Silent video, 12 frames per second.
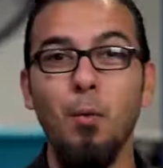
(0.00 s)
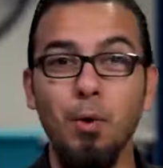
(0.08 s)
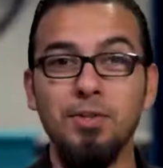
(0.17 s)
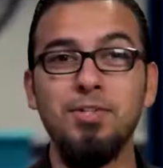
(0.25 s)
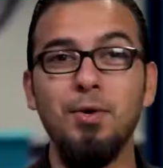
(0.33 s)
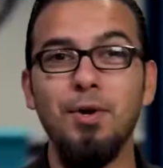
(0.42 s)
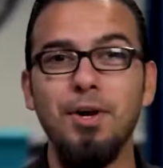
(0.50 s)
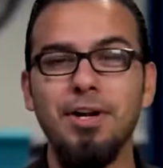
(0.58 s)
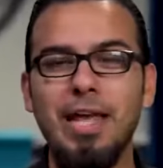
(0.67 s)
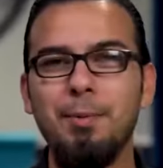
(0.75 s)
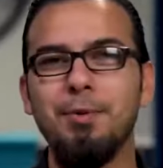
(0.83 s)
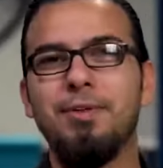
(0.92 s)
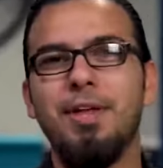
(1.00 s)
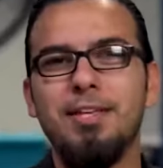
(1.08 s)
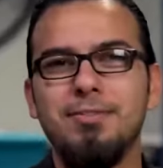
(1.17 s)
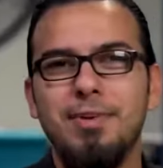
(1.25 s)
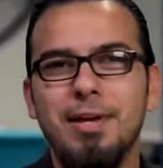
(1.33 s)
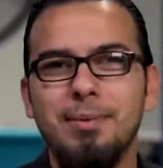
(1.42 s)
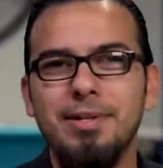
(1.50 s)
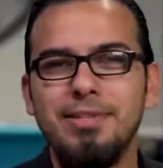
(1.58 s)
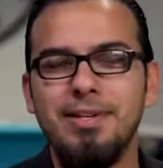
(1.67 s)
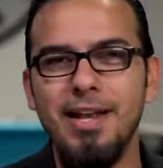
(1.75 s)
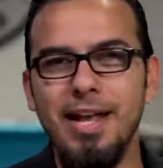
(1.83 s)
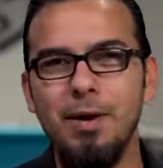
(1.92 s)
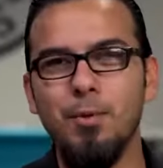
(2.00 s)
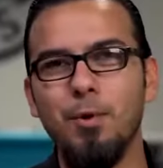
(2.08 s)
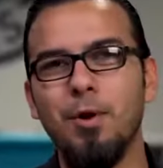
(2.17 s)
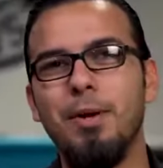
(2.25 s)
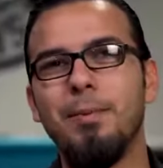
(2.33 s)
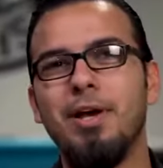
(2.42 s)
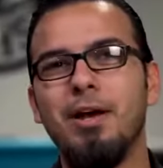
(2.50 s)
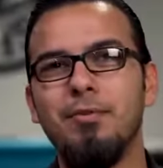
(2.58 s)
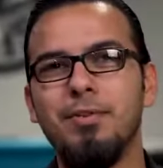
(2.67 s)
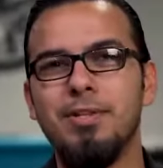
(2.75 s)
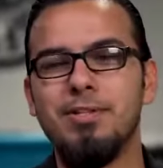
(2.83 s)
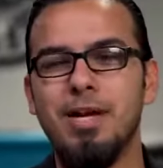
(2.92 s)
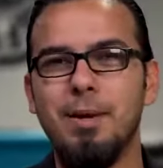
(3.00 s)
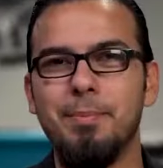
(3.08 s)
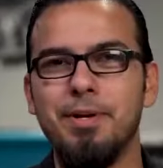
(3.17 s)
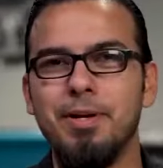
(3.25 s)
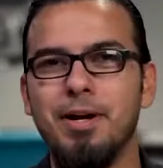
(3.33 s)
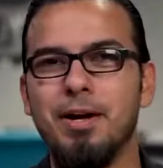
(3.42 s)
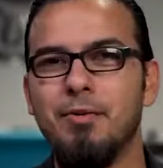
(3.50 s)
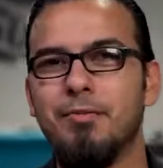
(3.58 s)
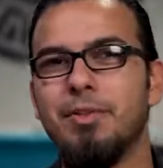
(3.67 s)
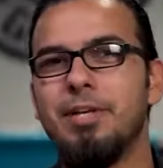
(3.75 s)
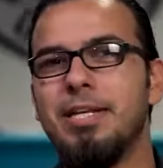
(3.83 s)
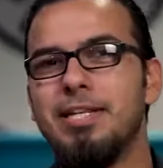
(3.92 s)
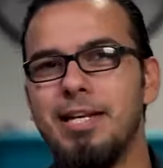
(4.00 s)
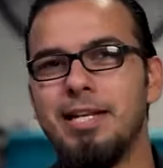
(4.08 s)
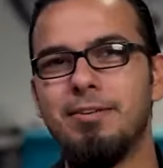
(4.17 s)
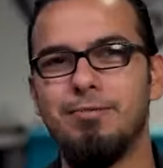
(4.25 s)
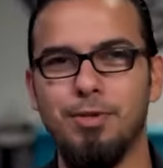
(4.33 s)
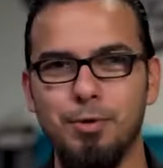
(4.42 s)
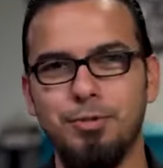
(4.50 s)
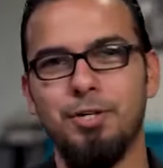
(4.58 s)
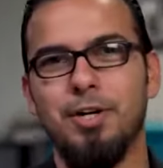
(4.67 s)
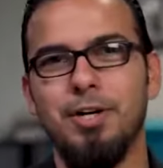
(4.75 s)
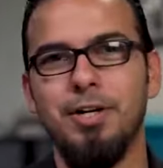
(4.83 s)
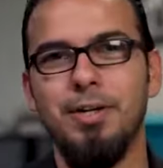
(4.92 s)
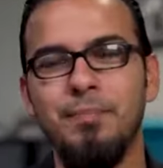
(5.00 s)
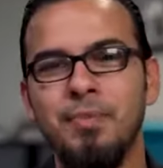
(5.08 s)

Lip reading: What's going on, Chemical Guys family? Today we're going to be covering the topic of the detailing flowchart.